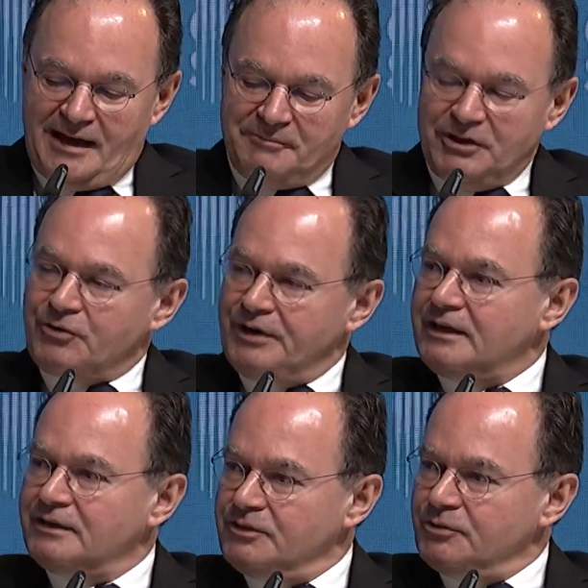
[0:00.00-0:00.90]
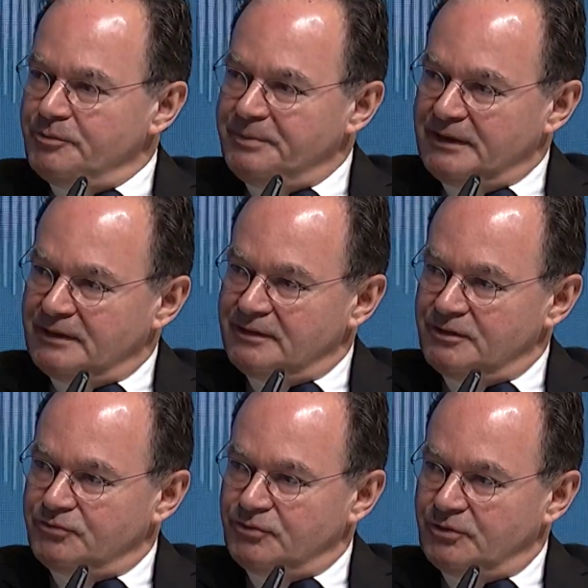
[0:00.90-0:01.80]
I, am a Greek and a European,
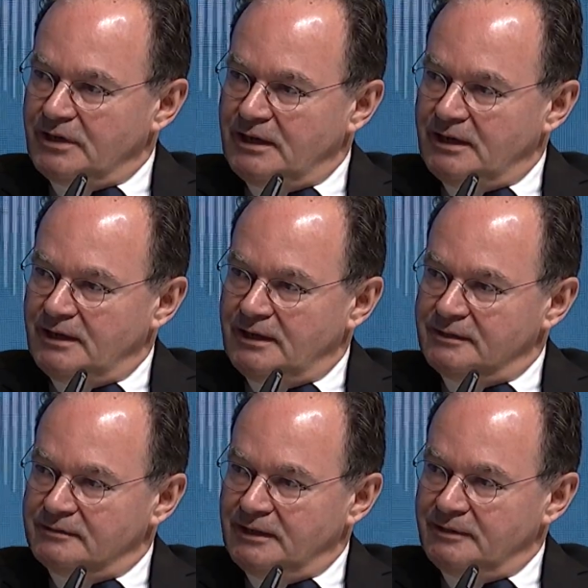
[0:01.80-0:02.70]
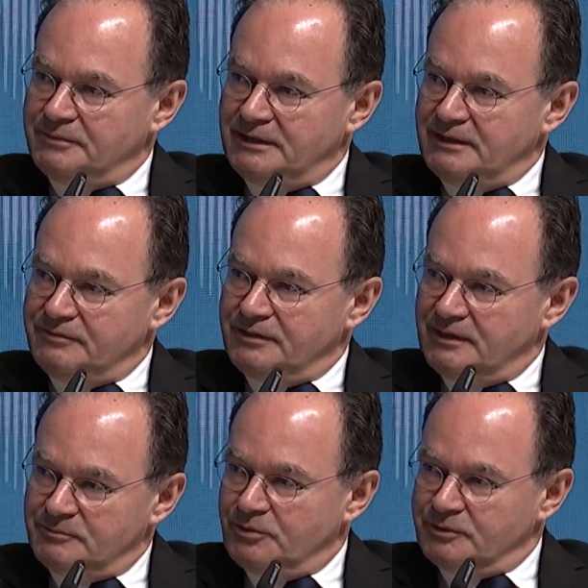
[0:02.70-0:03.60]
therefore I, I, I, believe in
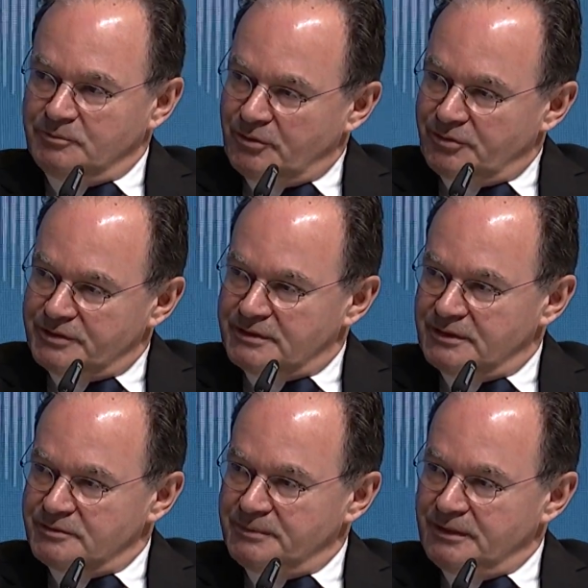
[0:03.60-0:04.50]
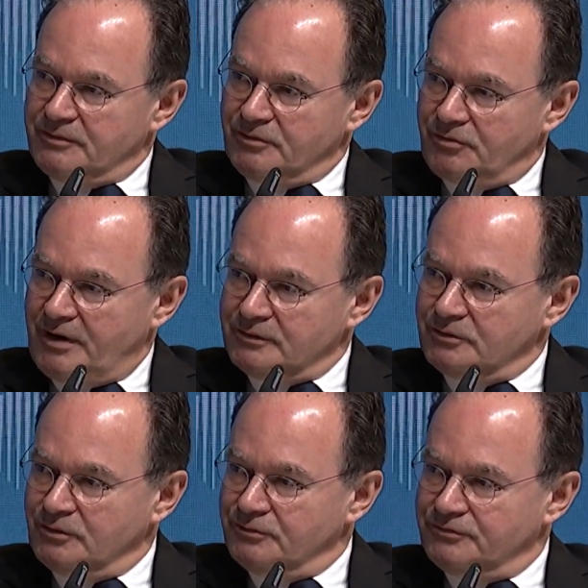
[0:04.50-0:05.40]
liberal democracy as being the
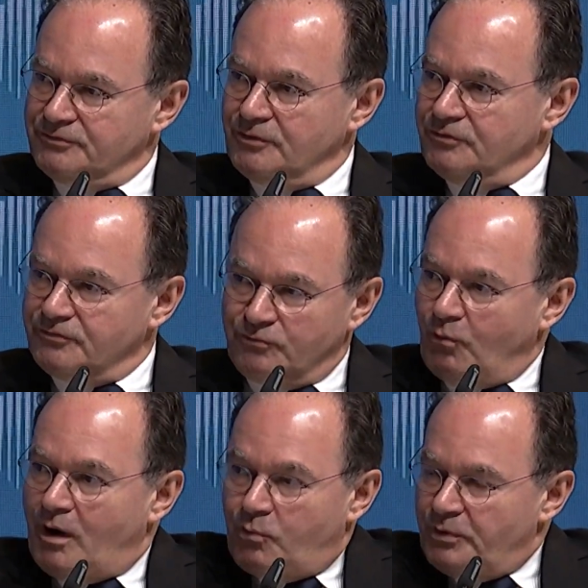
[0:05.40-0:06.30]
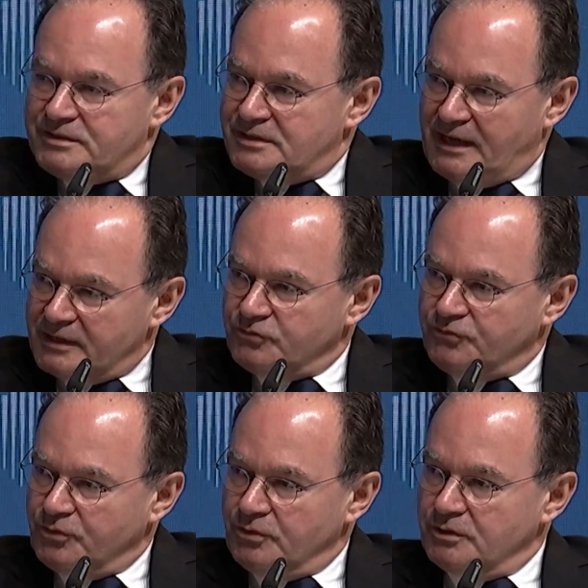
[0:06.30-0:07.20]
cradle of, of what we stand
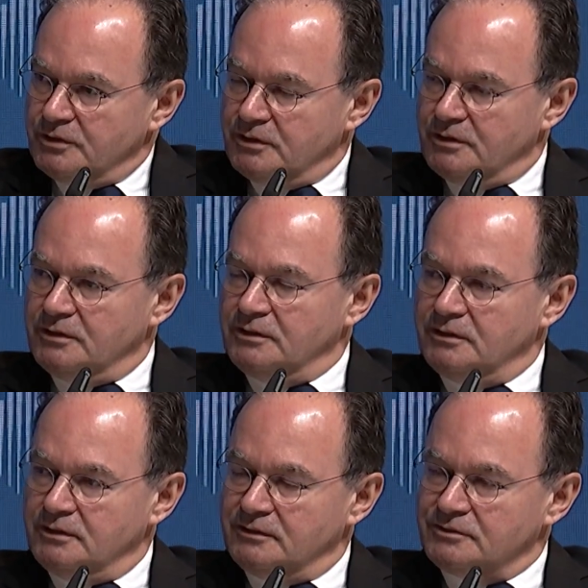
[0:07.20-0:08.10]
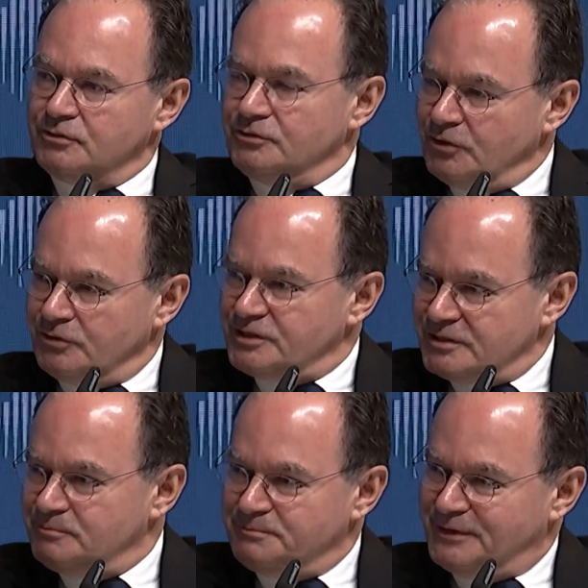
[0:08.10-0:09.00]
for. Uh, uh, so not
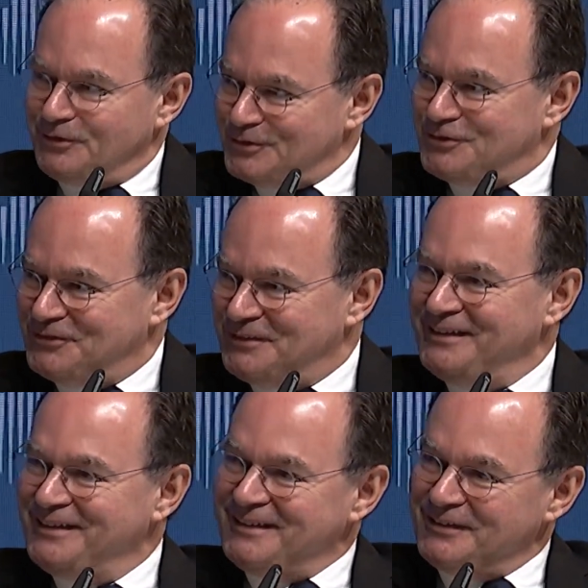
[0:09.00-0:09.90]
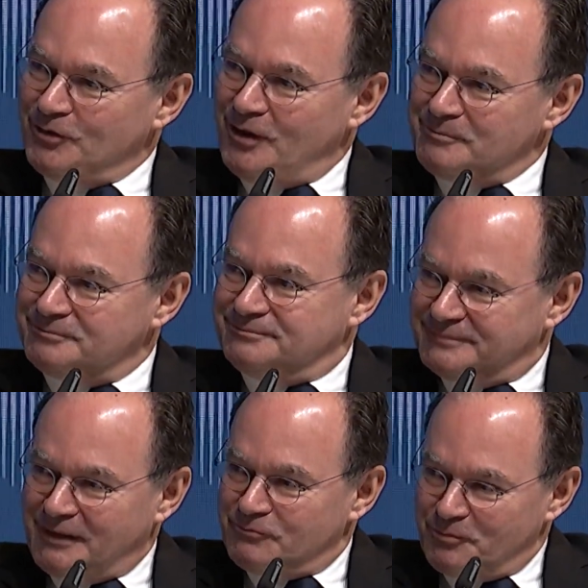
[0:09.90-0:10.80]
just because, you know, I
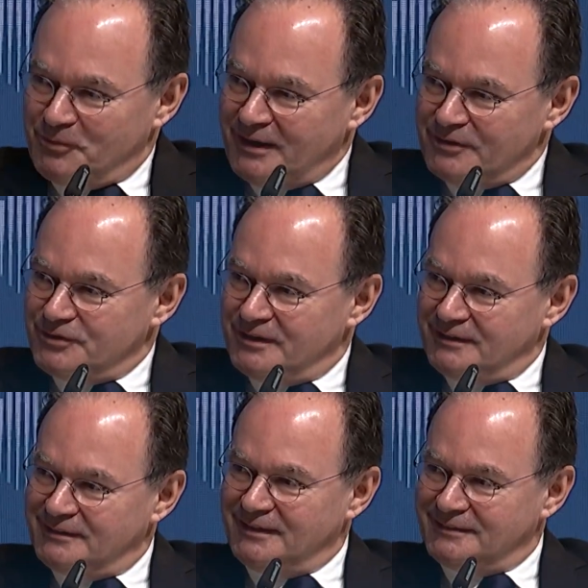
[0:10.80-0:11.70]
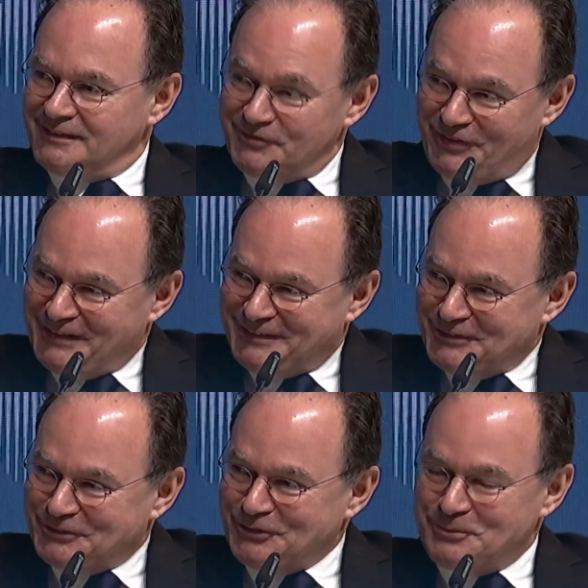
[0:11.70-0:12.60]
come from the country that, that invented
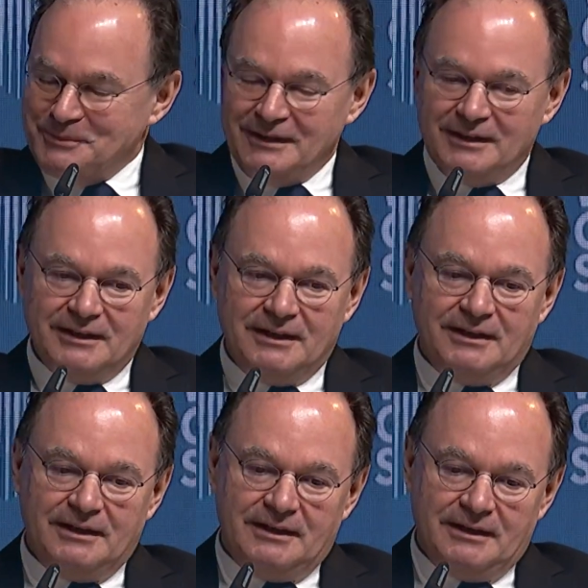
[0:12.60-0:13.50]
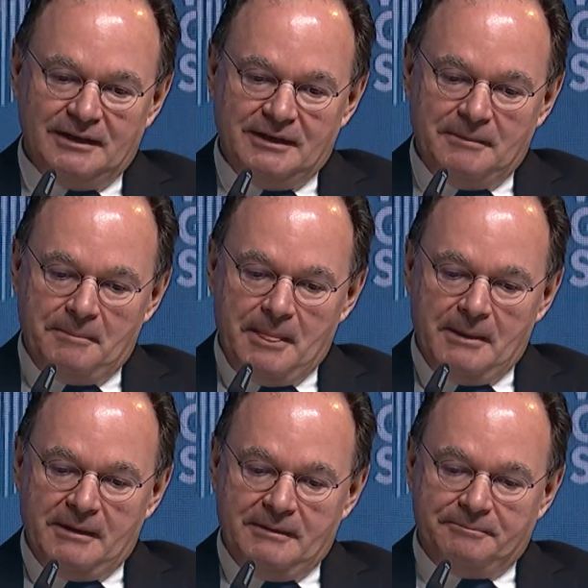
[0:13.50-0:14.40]
the term. Uh,
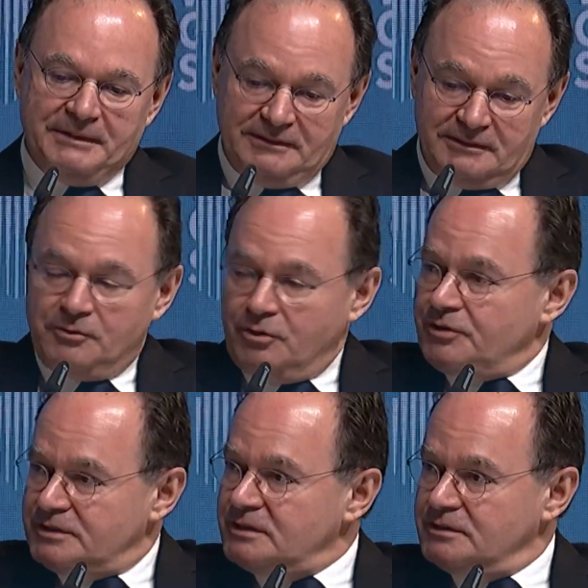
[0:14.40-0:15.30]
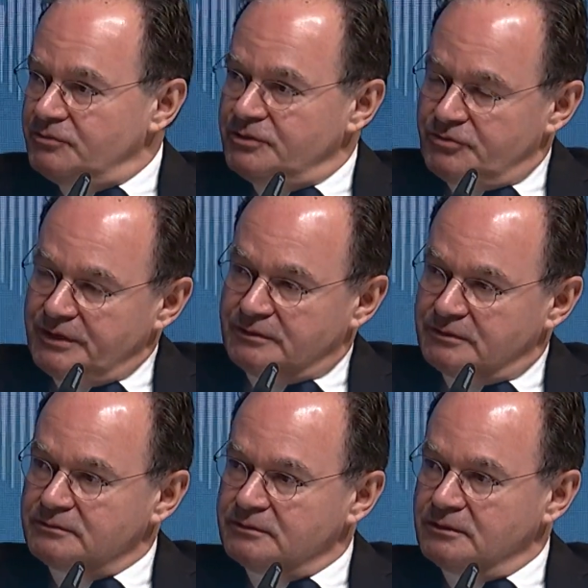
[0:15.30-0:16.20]
but democracy is in
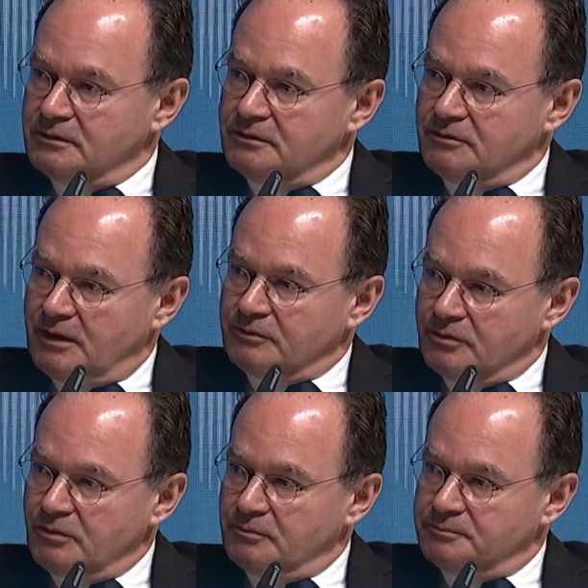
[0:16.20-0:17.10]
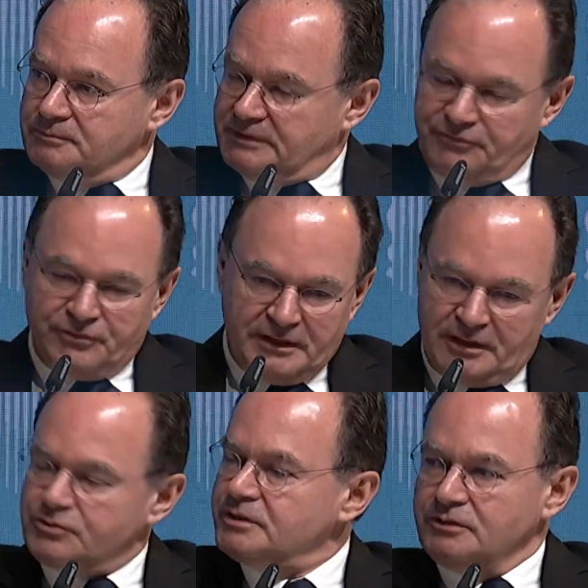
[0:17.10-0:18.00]
retreat uh, around the globe. Different
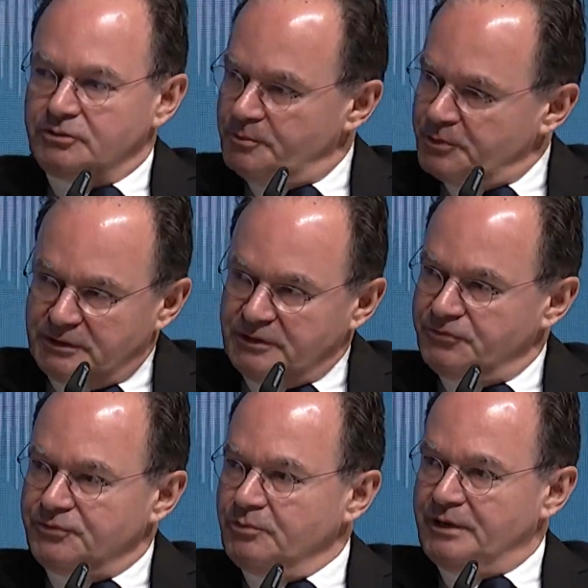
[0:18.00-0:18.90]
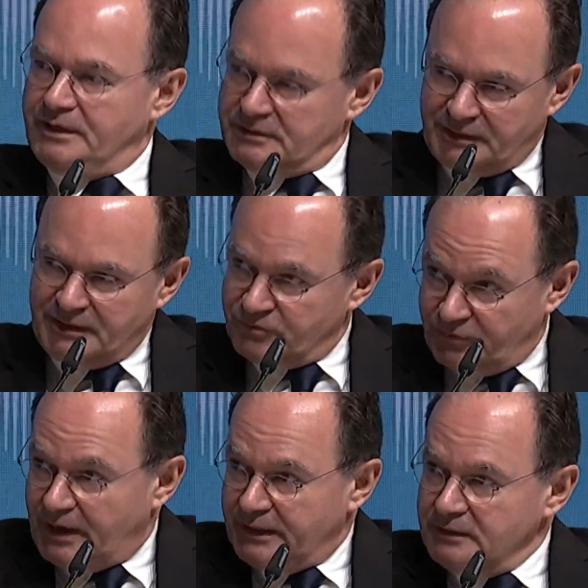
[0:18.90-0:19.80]
countries interpret in different ways, and that's
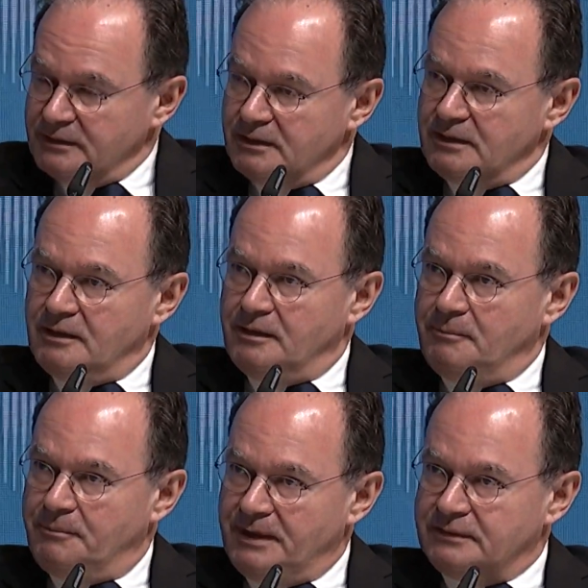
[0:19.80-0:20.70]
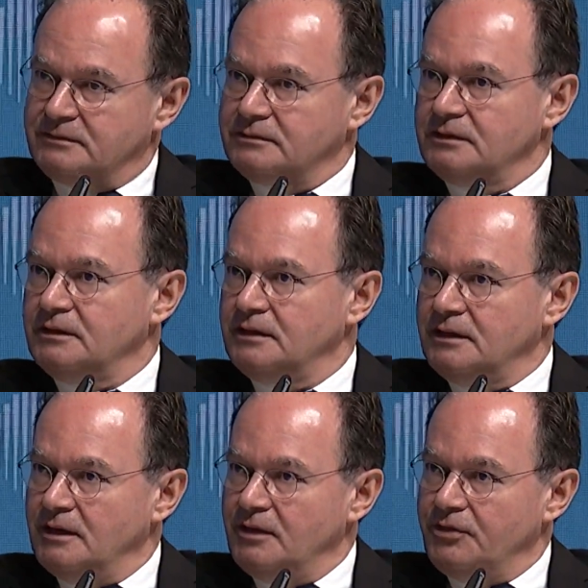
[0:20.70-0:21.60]
fine. Uh, but
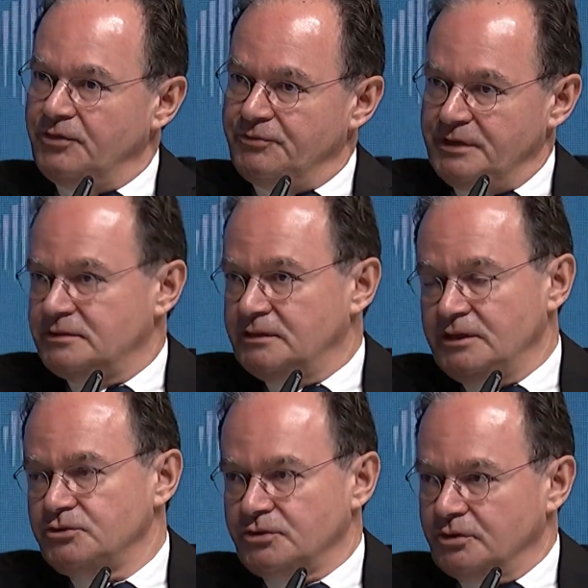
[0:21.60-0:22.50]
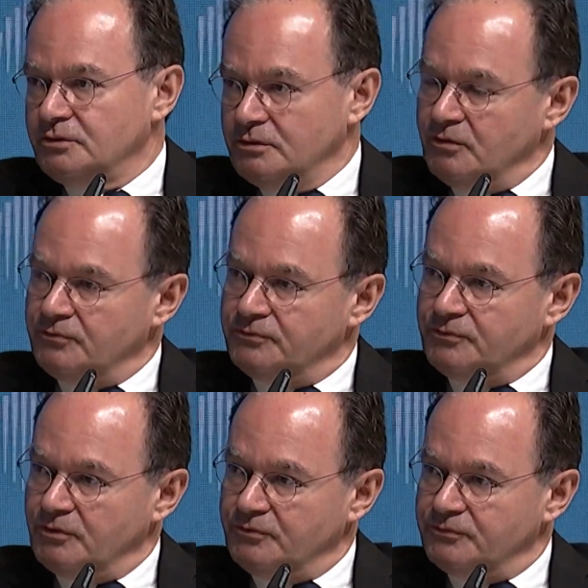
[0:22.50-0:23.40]
there is a danger of,
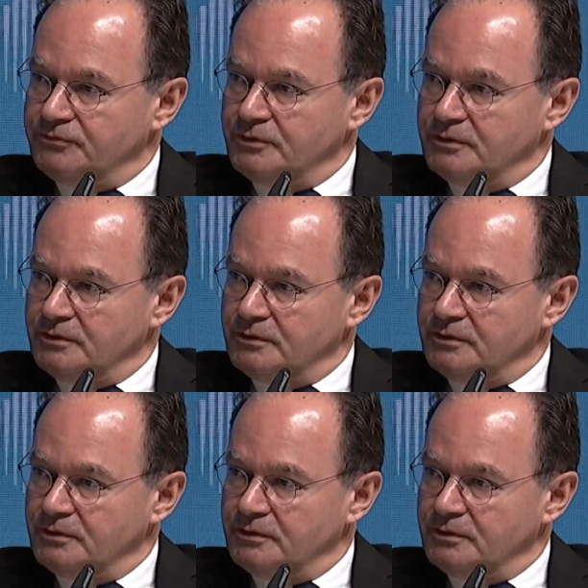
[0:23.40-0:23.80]
of uh,